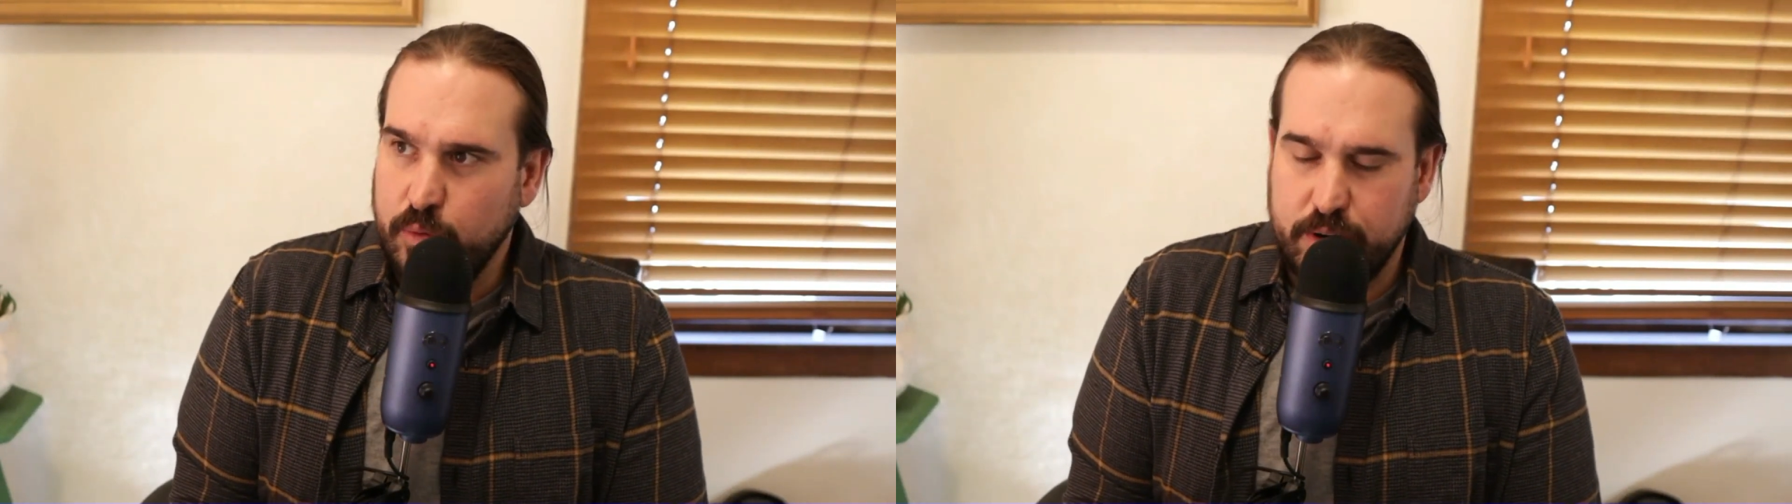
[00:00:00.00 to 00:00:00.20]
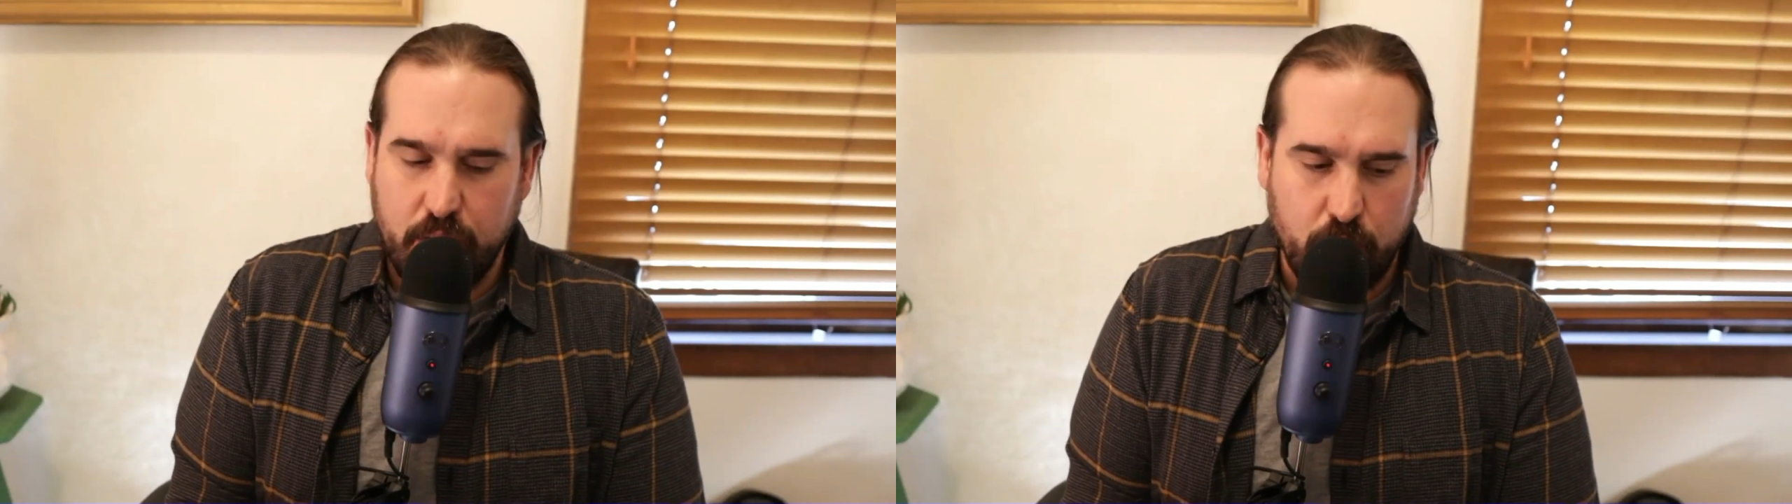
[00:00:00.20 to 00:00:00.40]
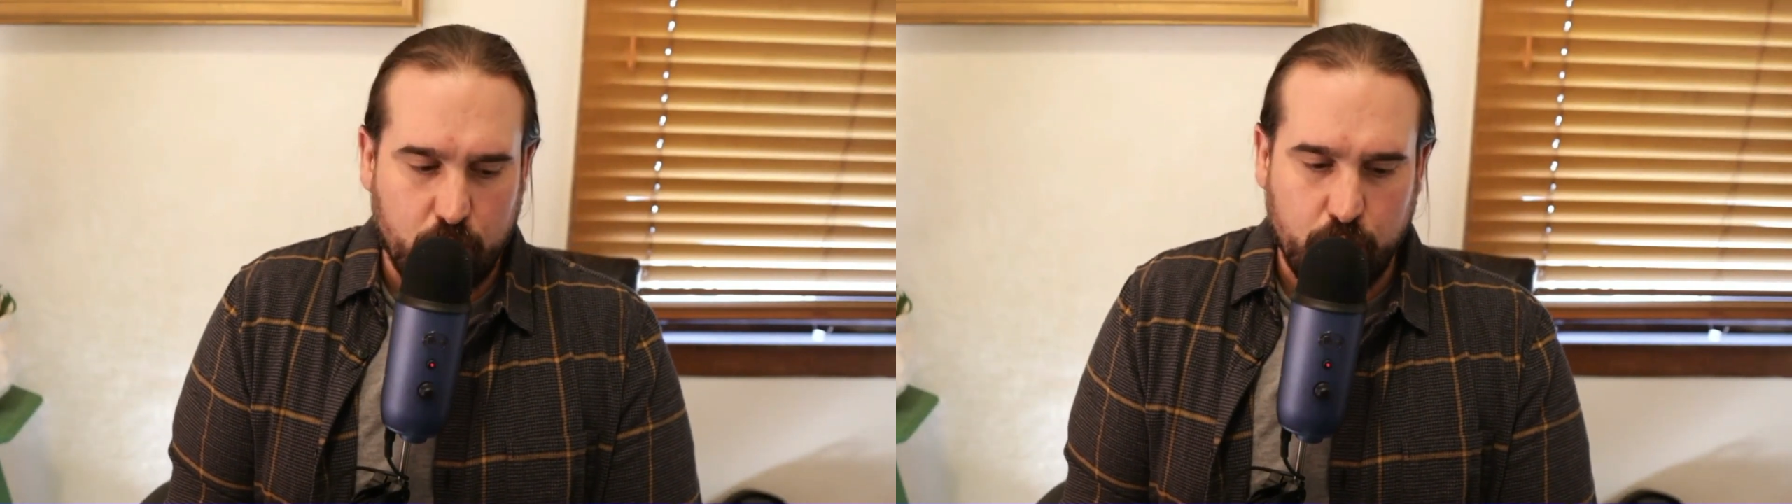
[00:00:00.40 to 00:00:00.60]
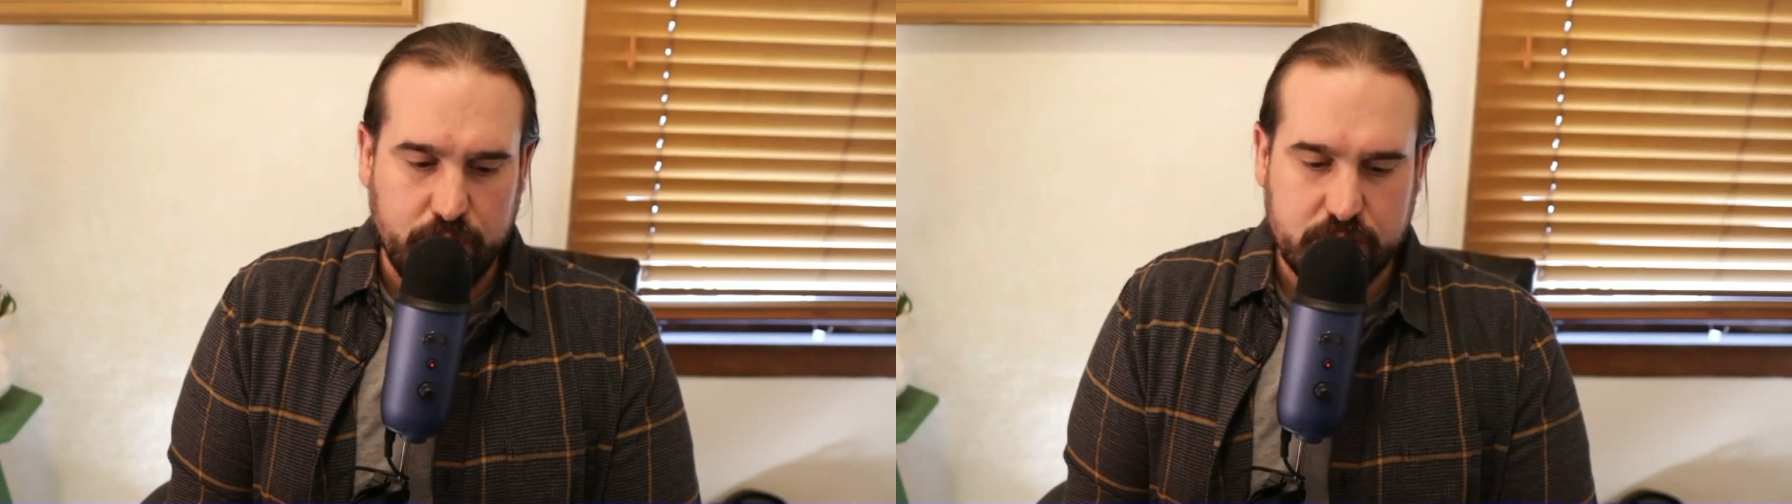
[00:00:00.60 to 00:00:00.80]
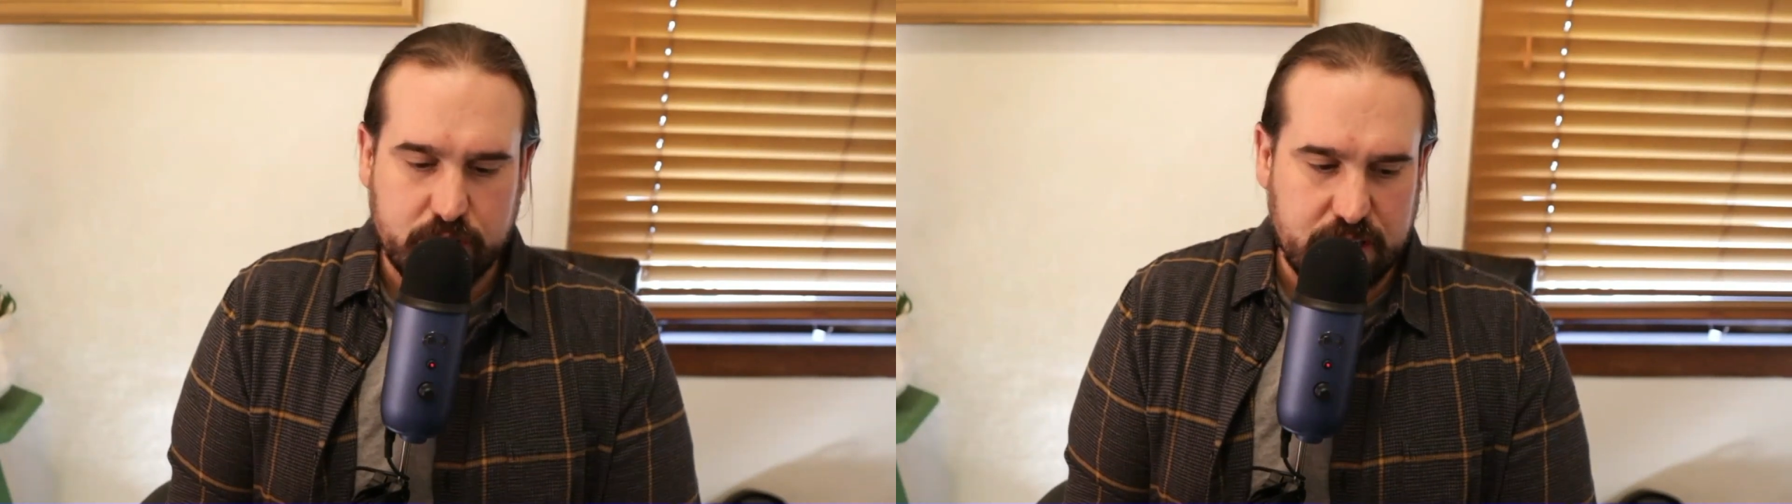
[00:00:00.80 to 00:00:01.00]
we don't
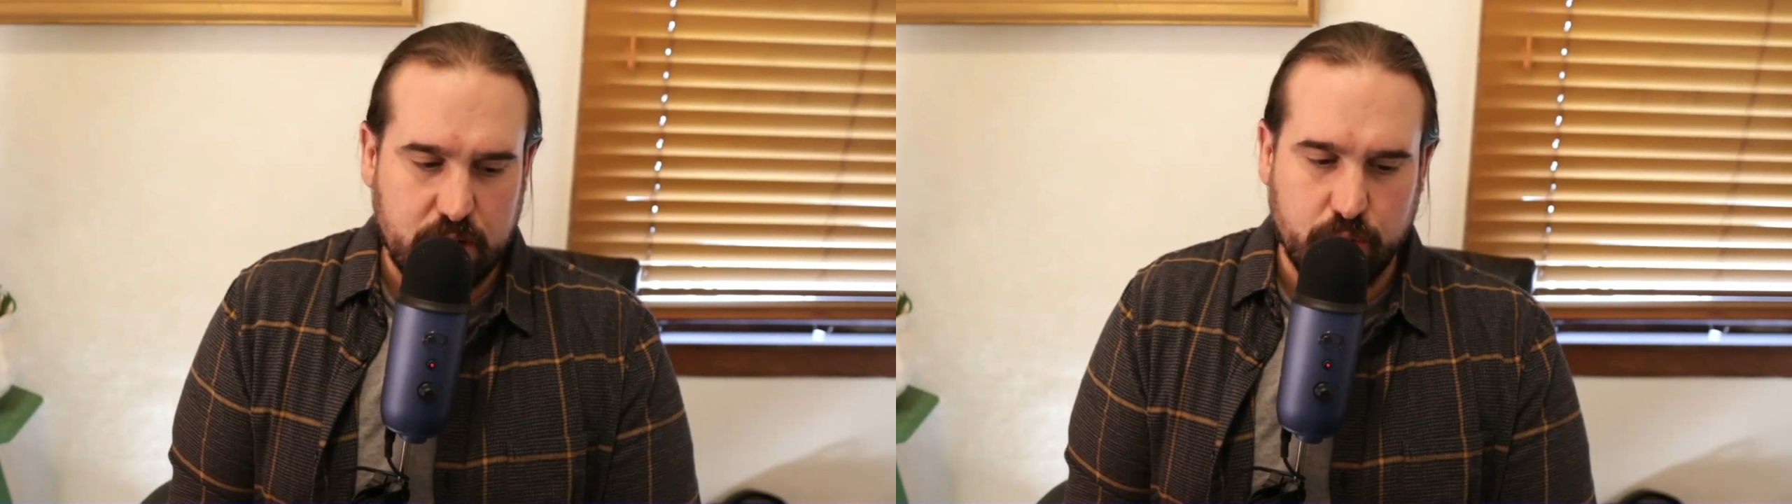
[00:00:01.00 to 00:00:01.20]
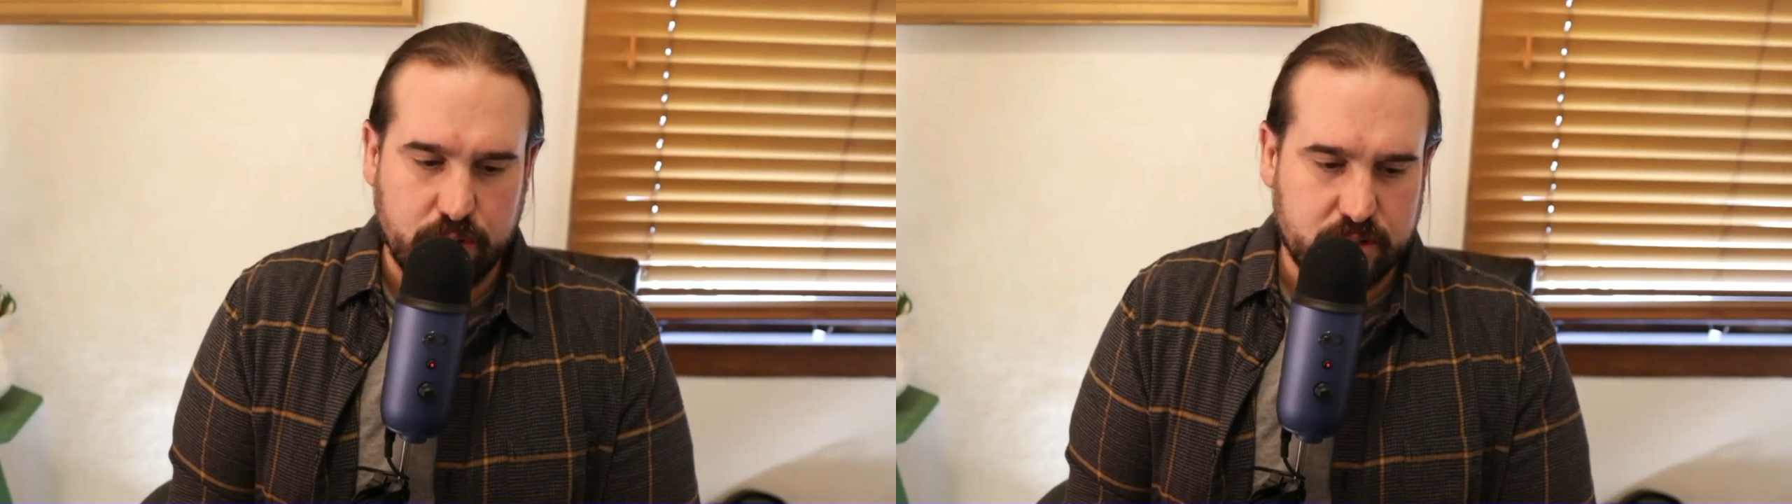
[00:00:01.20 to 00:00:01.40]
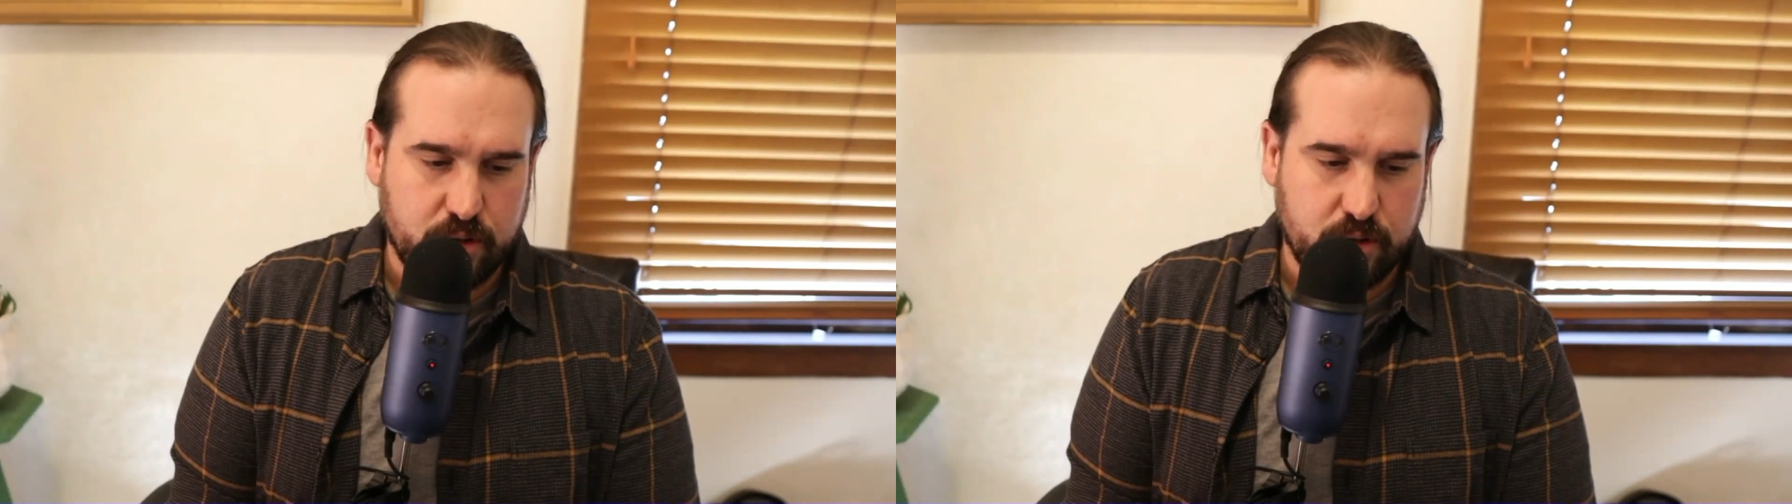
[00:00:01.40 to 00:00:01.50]
really deal with